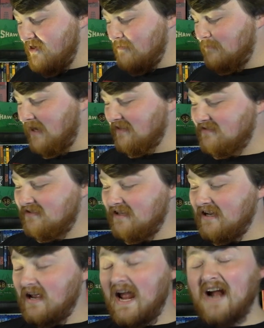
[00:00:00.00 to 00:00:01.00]
but
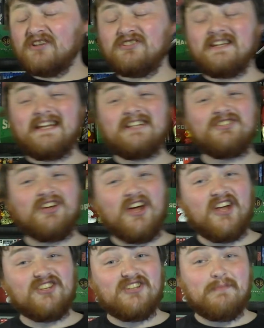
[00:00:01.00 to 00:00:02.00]
actually in
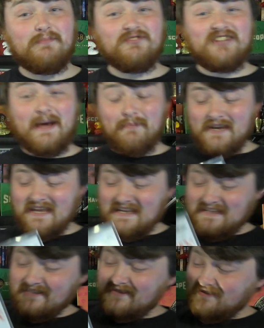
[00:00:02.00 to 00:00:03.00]

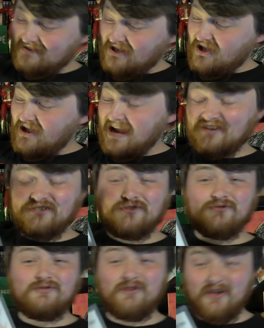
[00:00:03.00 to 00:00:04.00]
Japanese,
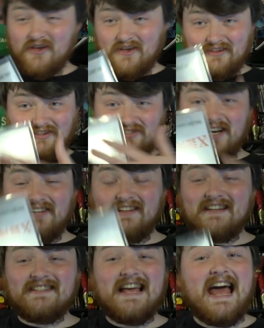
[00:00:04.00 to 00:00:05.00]
the title
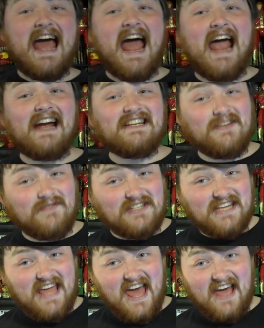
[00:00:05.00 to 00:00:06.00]
is
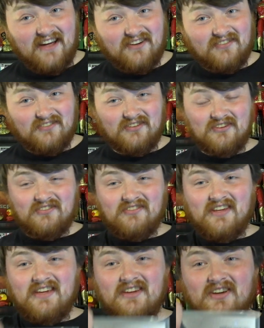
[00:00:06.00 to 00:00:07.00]
Activity X. You can
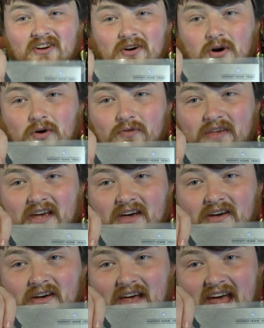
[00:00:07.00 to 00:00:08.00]
see on the
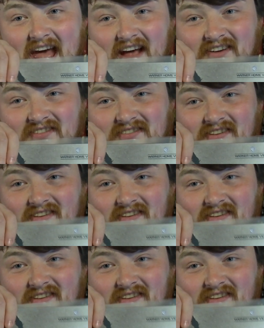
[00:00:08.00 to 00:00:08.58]
X